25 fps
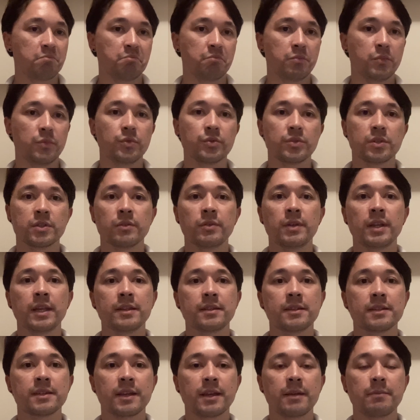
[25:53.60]
also lead
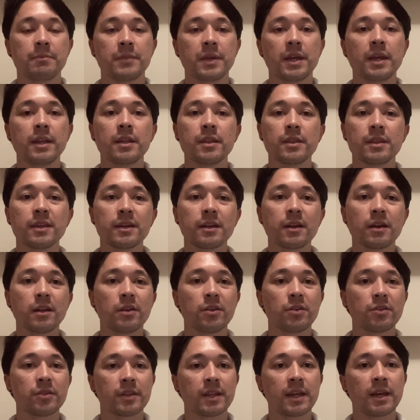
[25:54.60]
tape, anything
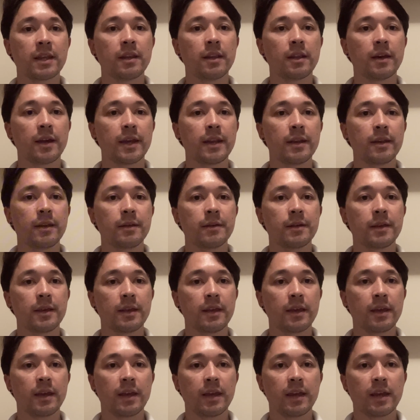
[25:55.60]
along that line.
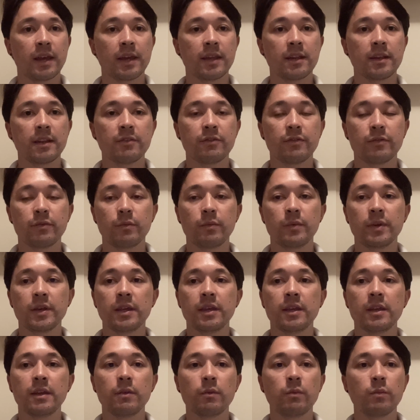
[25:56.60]
And if
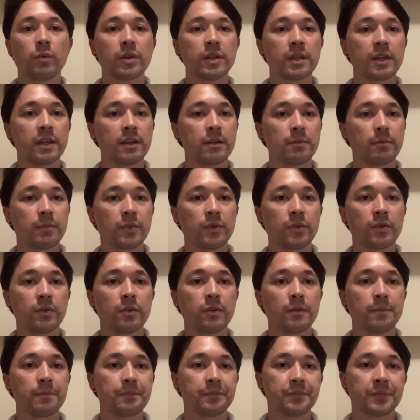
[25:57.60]
we wanted
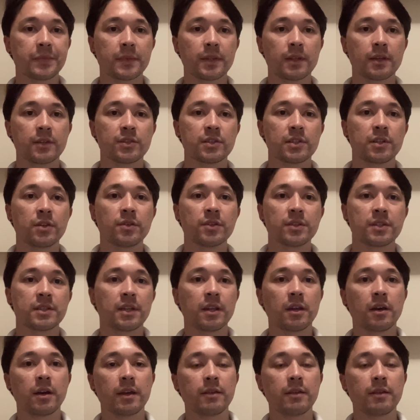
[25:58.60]
more slots in our